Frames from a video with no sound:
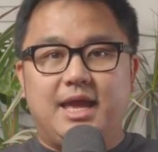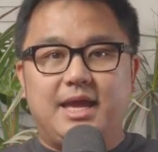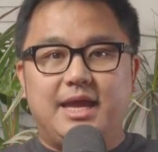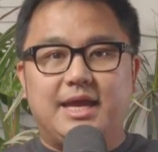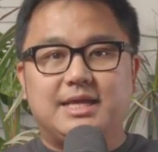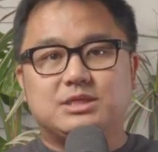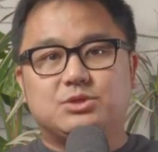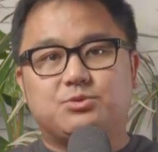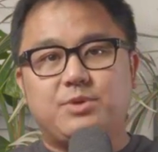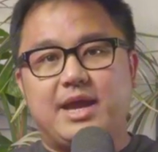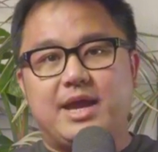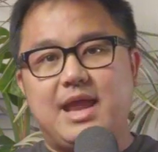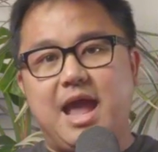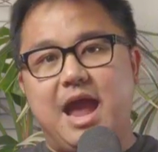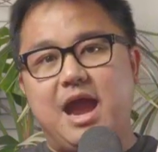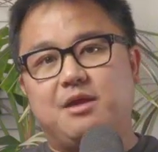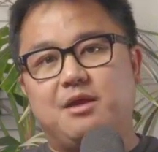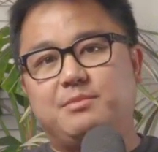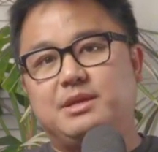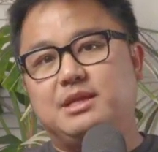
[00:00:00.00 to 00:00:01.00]
Its Red
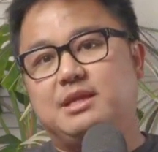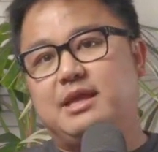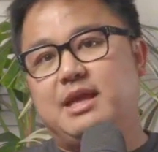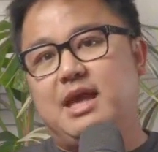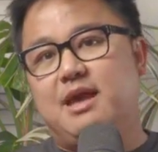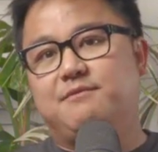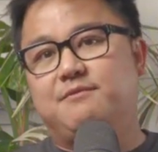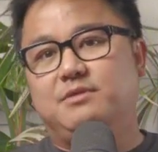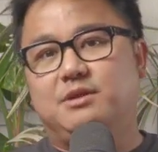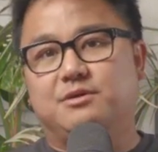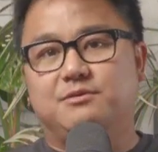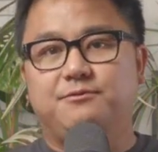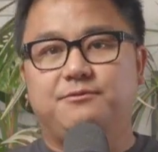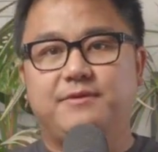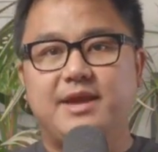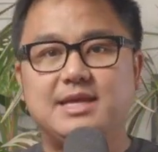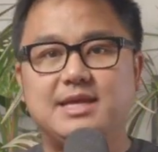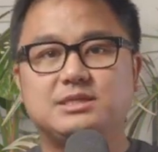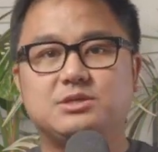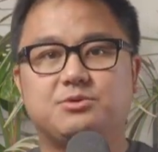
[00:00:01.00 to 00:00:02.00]
Aramid Kevlar
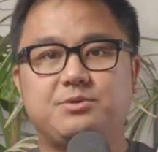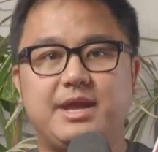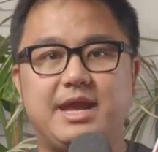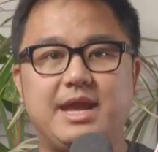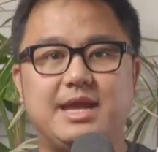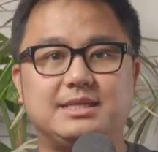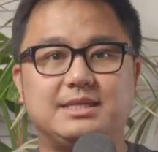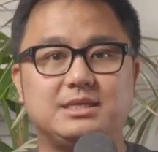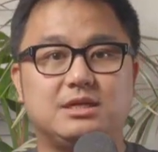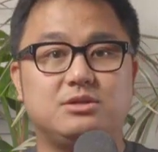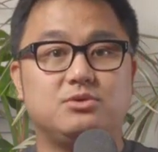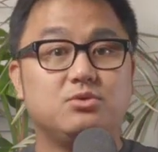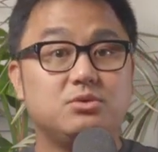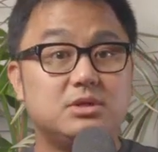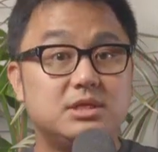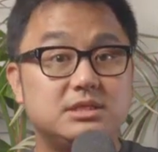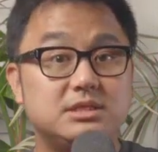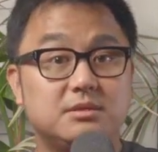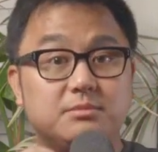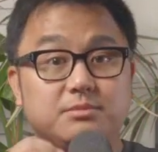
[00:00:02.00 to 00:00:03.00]
face creates a
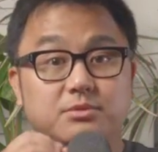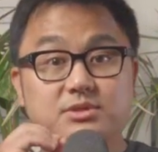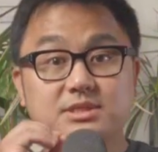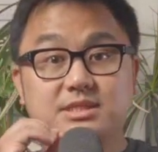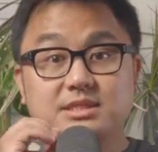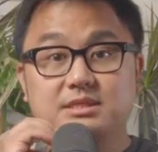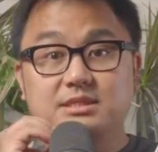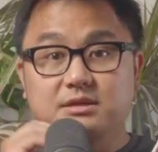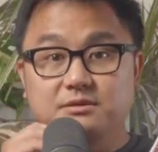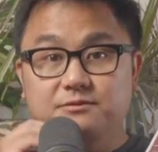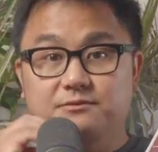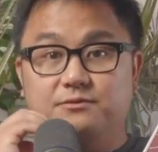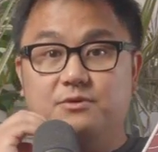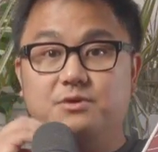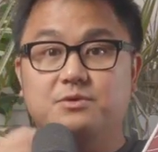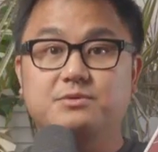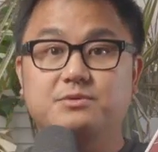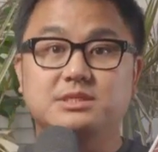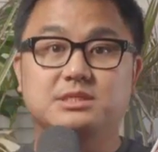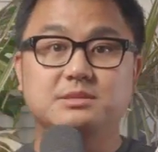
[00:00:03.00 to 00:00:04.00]
noticeable
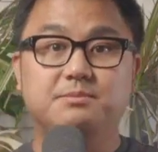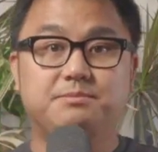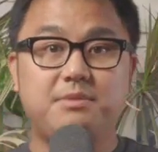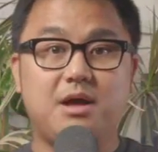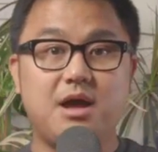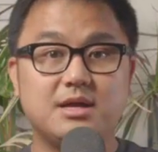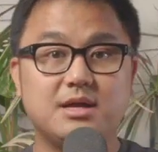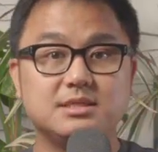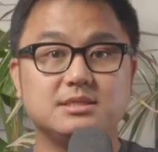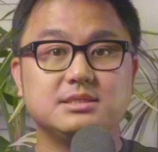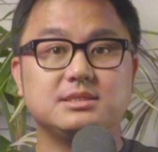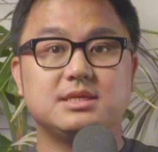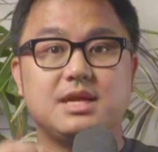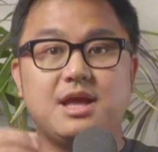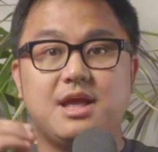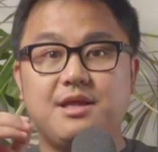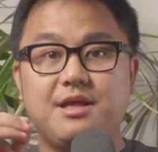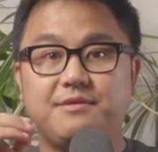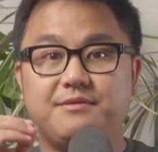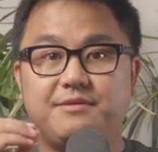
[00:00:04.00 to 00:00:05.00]
stiffer response
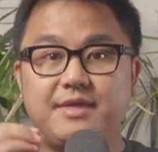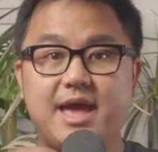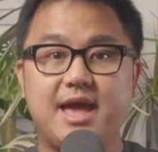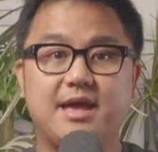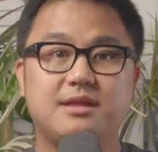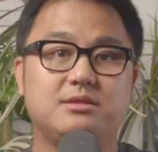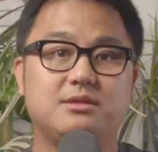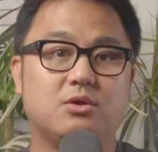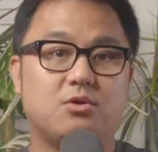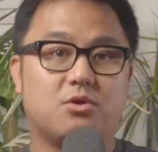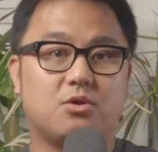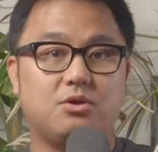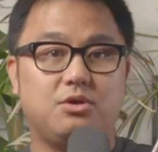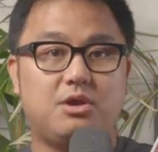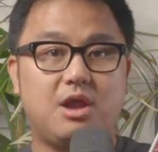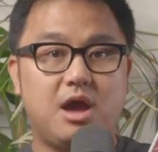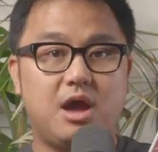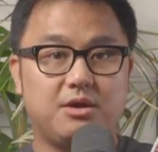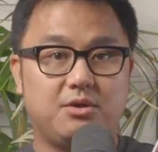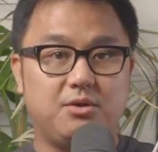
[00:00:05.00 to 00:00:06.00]
than the
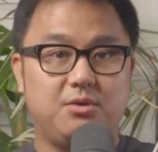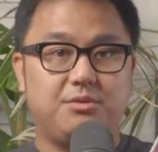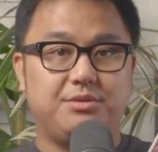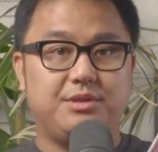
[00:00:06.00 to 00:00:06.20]
Coronado.